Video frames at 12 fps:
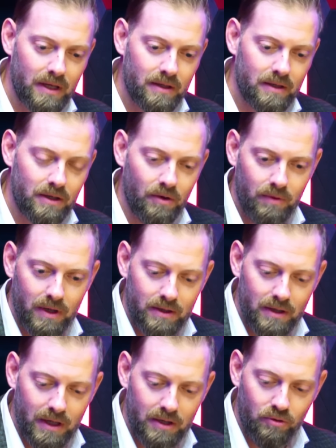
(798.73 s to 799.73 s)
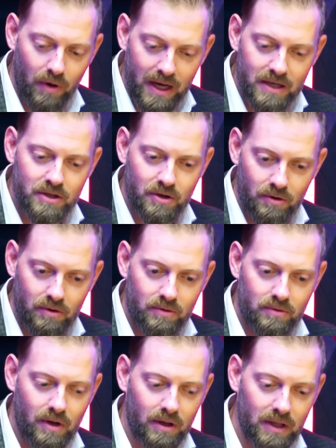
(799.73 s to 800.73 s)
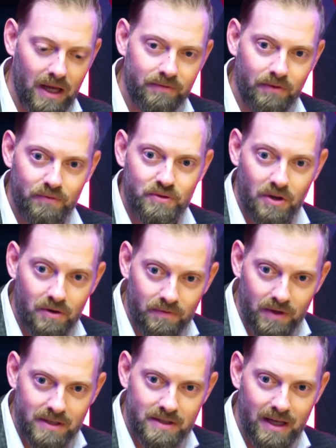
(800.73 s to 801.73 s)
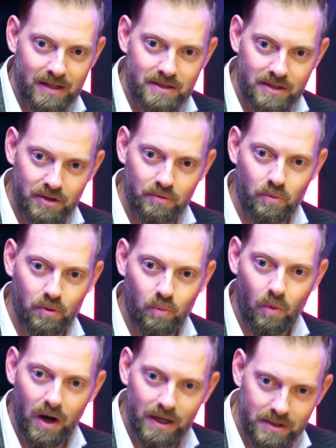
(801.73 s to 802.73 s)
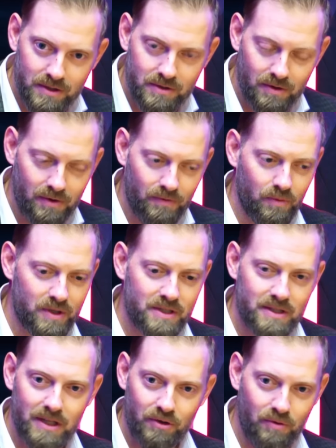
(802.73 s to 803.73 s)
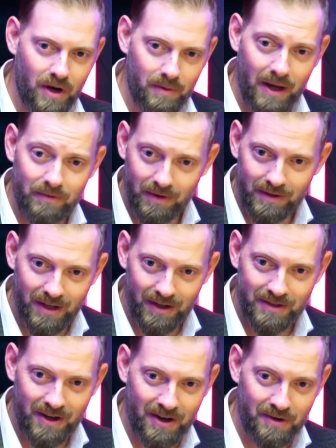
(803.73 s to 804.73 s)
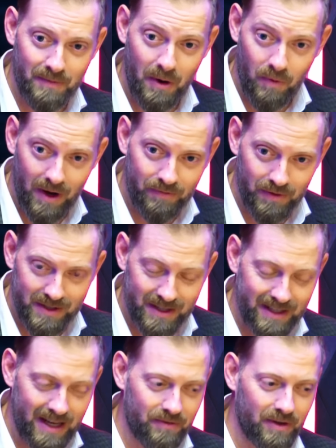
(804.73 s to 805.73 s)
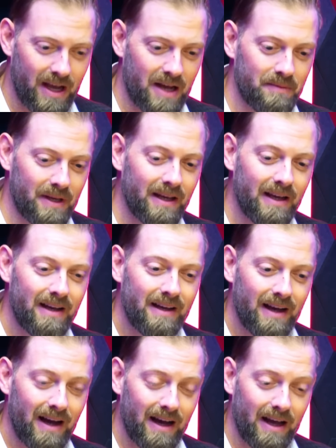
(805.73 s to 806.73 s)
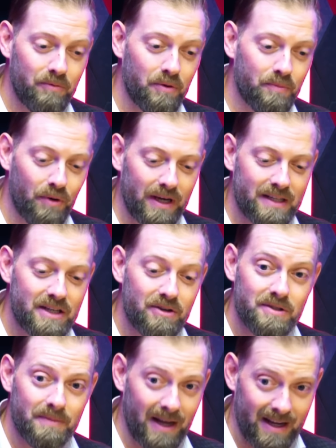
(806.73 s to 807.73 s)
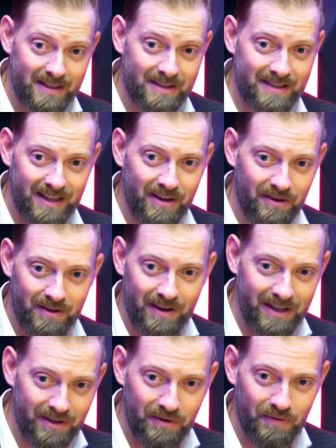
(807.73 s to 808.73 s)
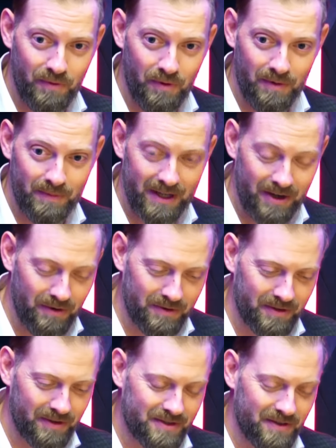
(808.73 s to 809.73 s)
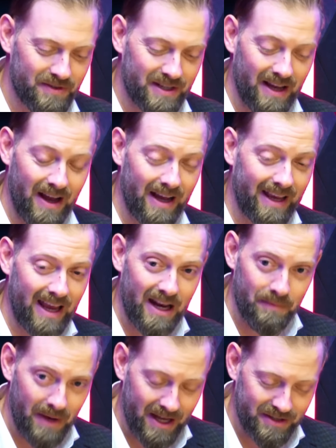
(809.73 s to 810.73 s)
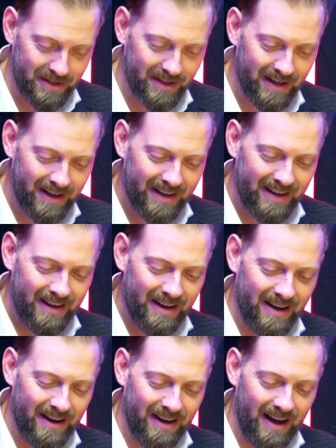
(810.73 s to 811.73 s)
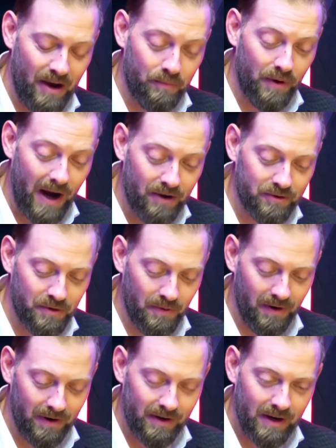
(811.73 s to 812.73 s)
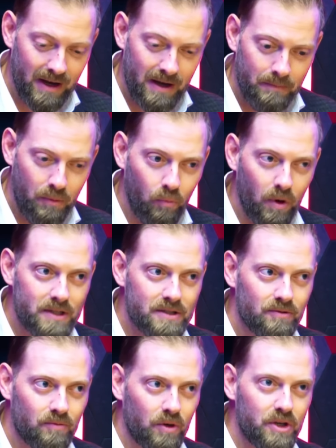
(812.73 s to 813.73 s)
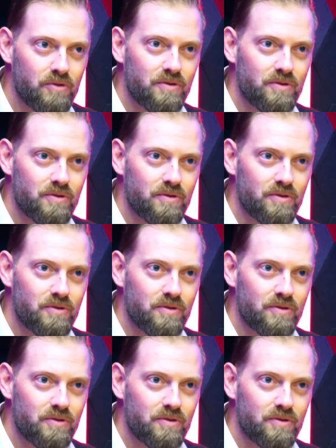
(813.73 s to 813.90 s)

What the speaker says: ingrained in her a life of service that she would want to serve, which is incredible. I have a young daughter. My wife went to the Naval Academy. It would bring tears in my eyes to see her in uniform and go into a service academy. I can't imagine how proud you are. But what do you